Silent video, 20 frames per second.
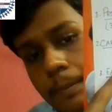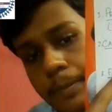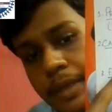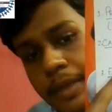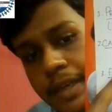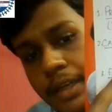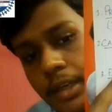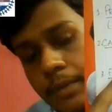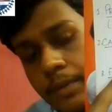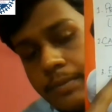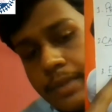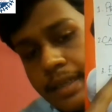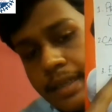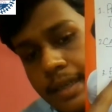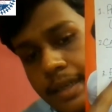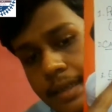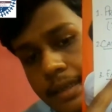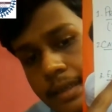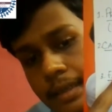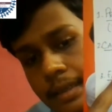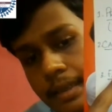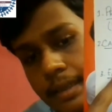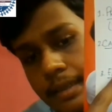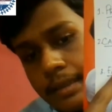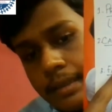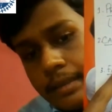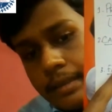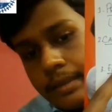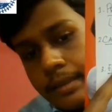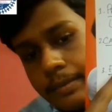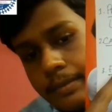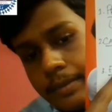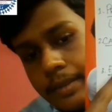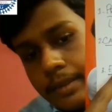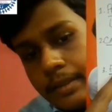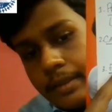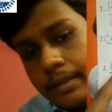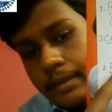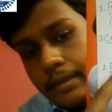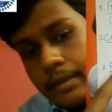breed of the cattle and
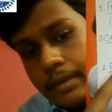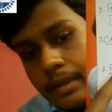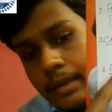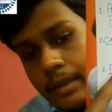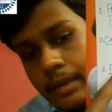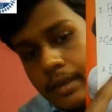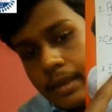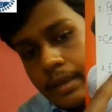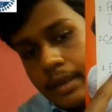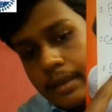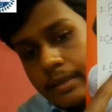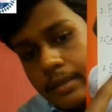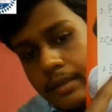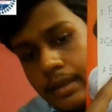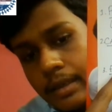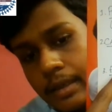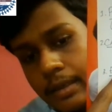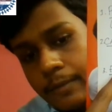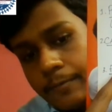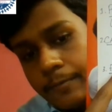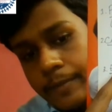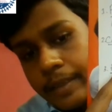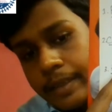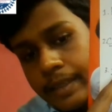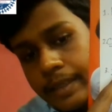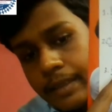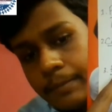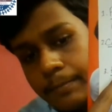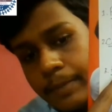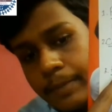dependent feeding